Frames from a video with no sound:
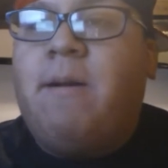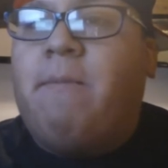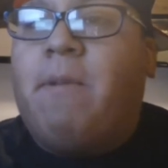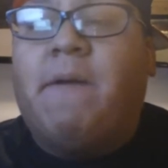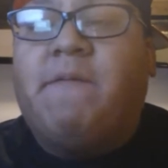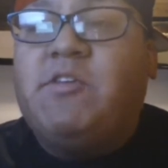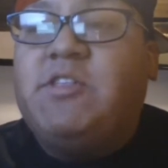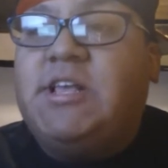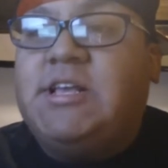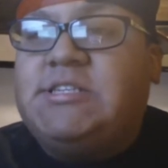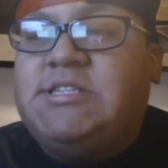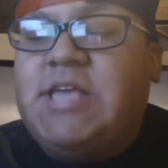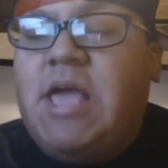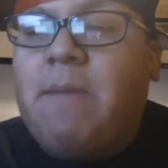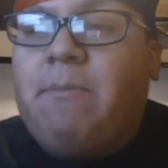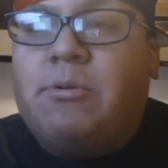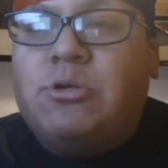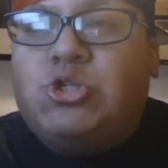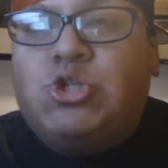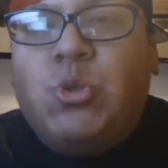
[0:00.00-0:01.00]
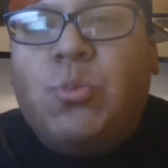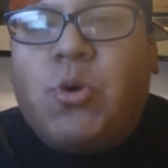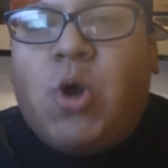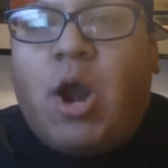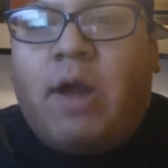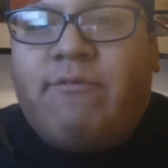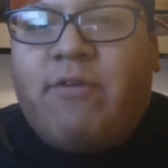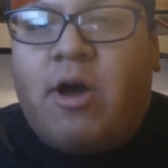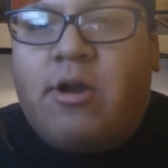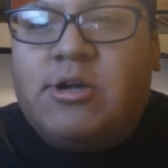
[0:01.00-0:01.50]
Perfect example,
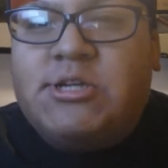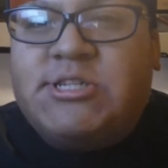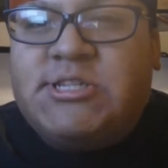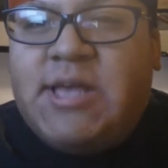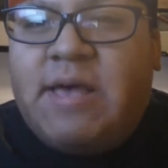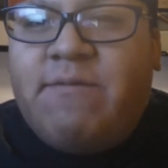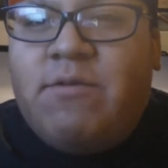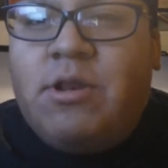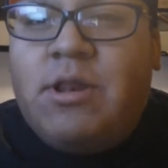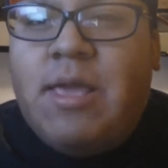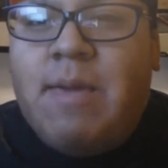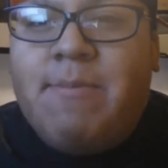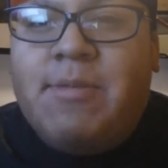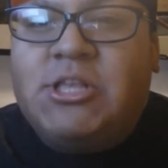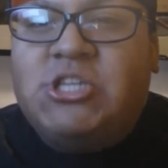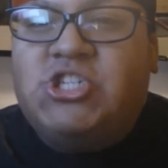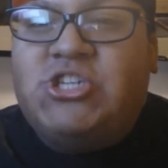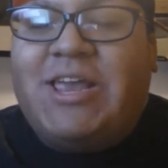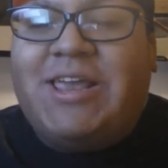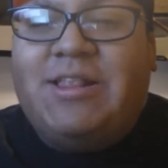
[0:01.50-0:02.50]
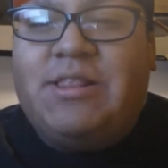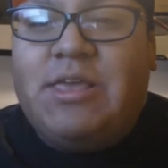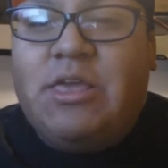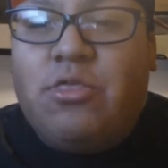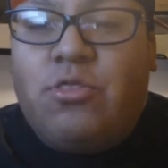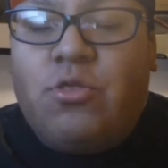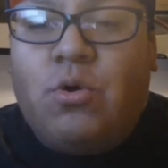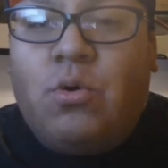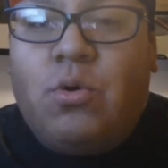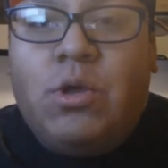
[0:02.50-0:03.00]
Supercard of Honor 7, him and Jay
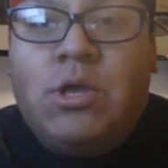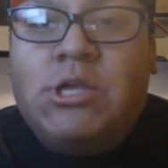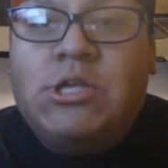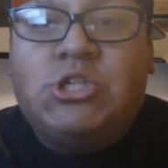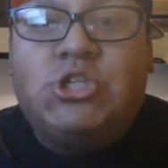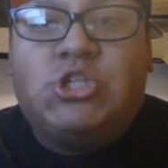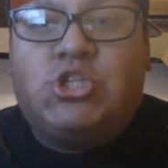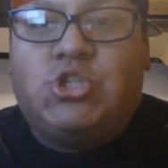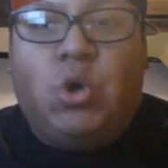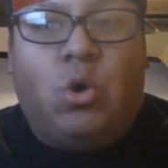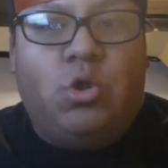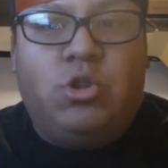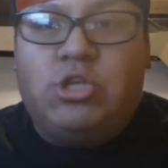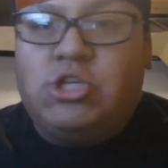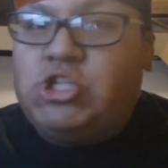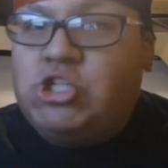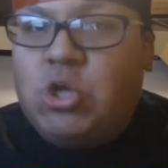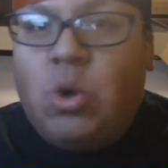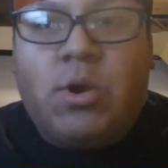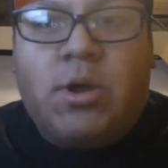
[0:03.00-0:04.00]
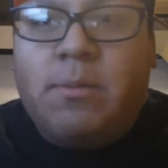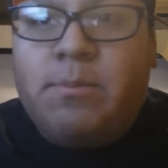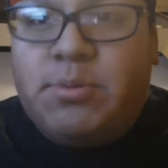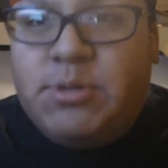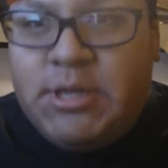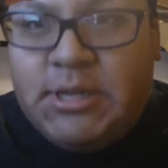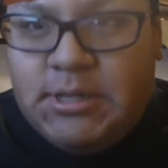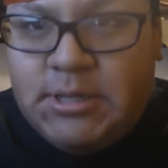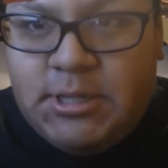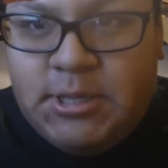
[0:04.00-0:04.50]
Lethal stole the show
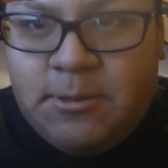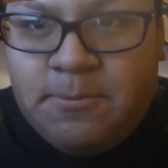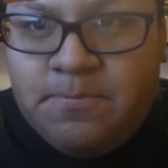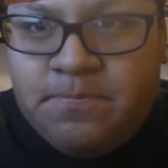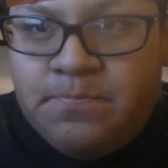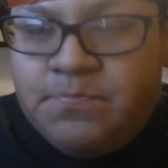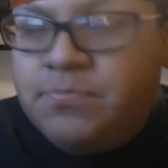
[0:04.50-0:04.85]
completely.